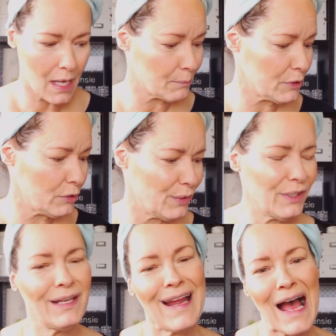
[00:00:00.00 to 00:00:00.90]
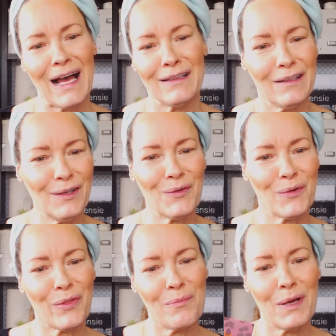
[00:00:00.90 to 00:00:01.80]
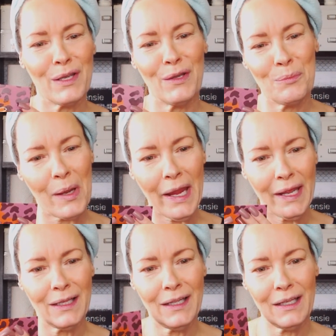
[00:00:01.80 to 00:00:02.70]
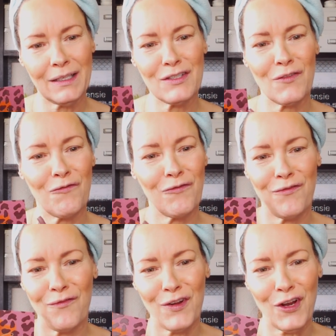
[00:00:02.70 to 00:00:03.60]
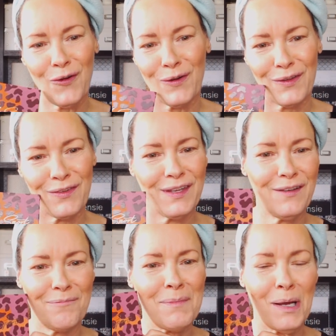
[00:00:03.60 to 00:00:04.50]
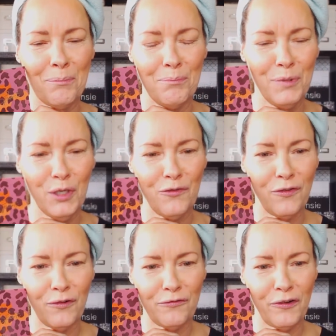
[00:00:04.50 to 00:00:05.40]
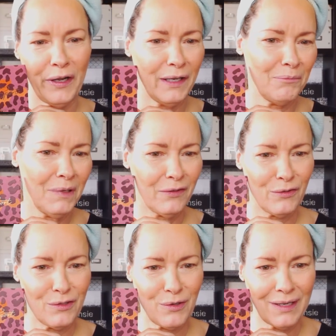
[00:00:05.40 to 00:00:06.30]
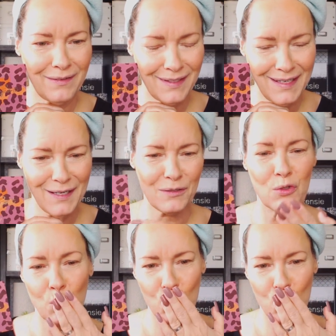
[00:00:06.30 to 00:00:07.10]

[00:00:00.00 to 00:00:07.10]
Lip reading: I'm doing an eye look with my new palette, courtesy of my beautiful friend Miss Tracy.